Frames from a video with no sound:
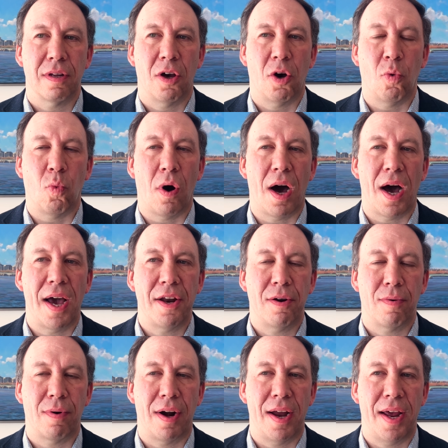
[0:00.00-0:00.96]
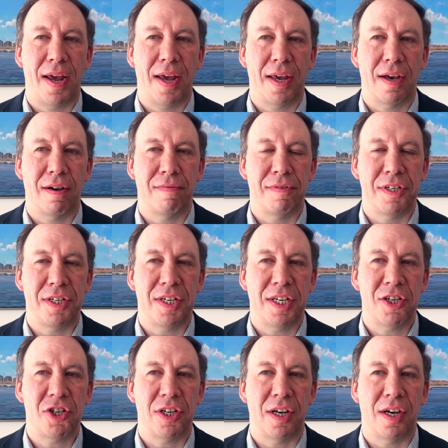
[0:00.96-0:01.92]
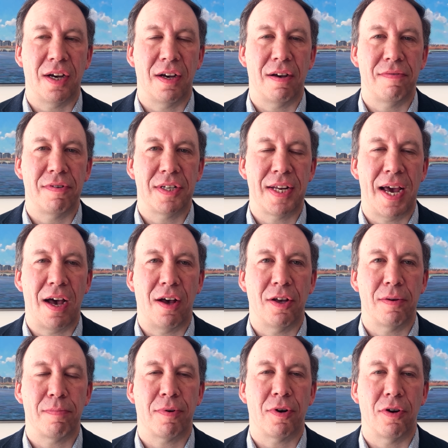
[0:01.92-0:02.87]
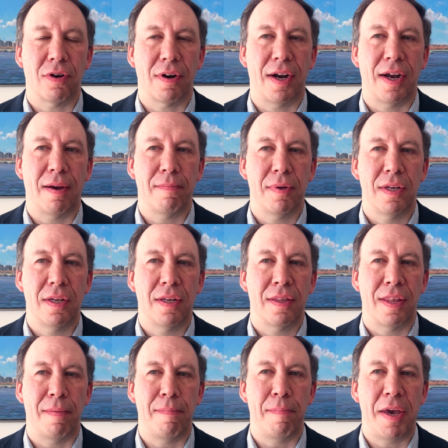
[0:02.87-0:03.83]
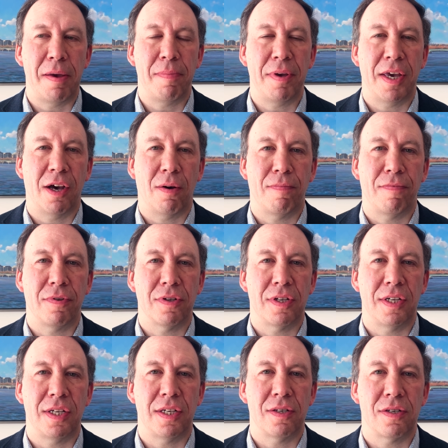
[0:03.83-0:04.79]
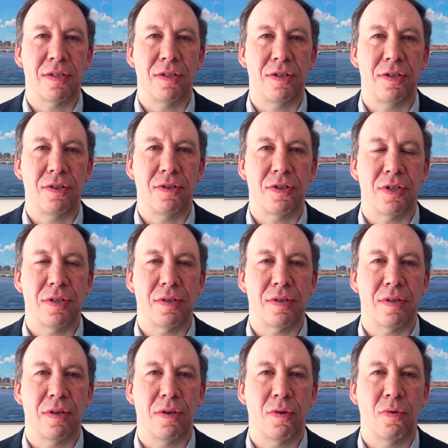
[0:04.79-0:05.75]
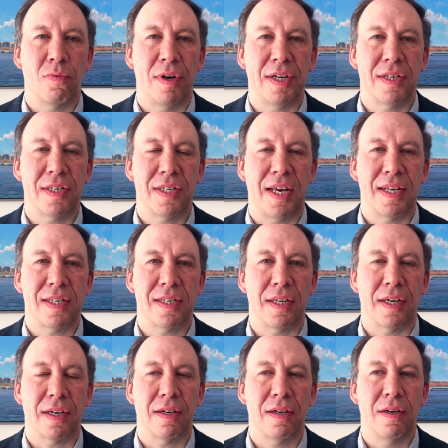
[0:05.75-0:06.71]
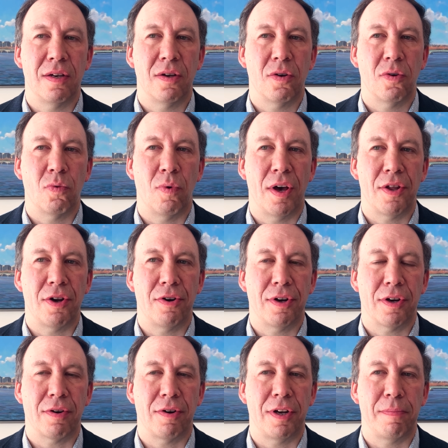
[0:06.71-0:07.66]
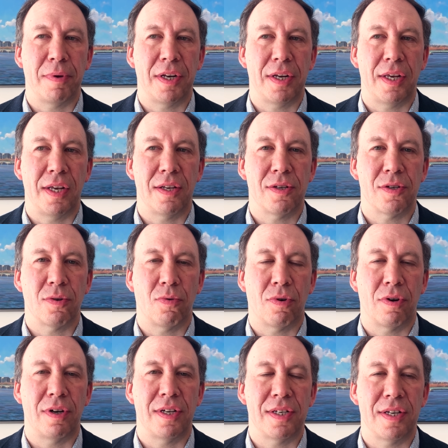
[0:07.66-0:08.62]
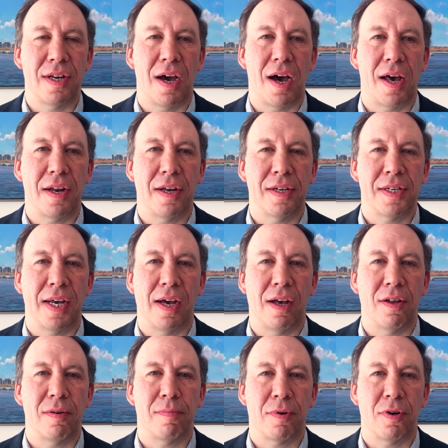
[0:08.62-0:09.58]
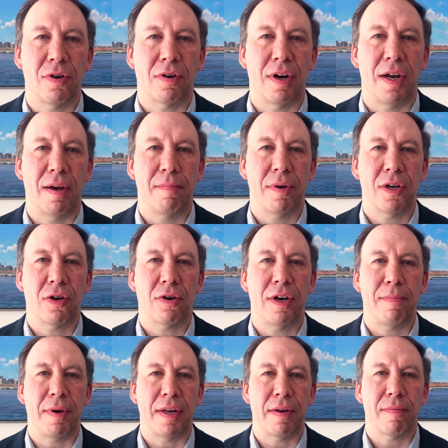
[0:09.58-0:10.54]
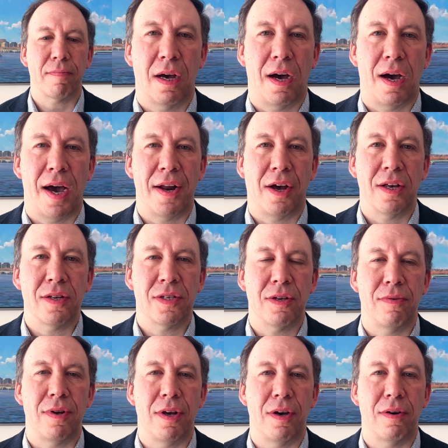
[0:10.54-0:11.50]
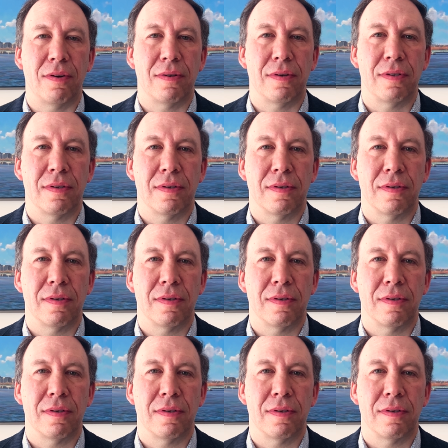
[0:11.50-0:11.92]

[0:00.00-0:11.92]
a wide array of indicia of a talent program that may be helpful to institutions when assessing whether an agreement is or is not a talent program agreement. I'd also note